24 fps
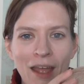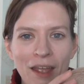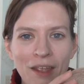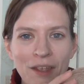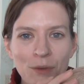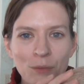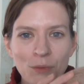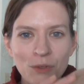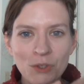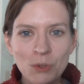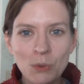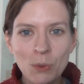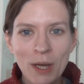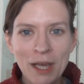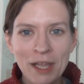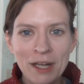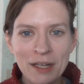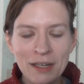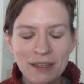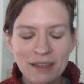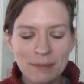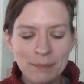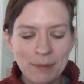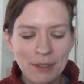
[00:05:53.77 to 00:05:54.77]
It was quite an
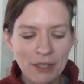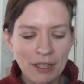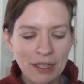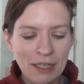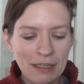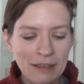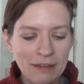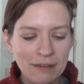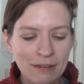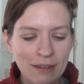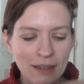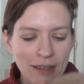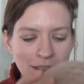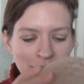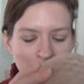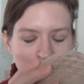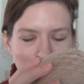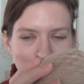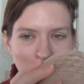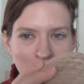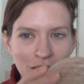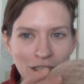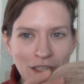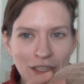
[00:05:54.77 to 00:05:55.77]
experience. It
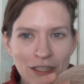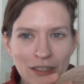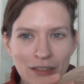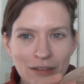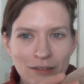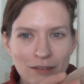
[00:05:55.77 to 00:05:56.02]
took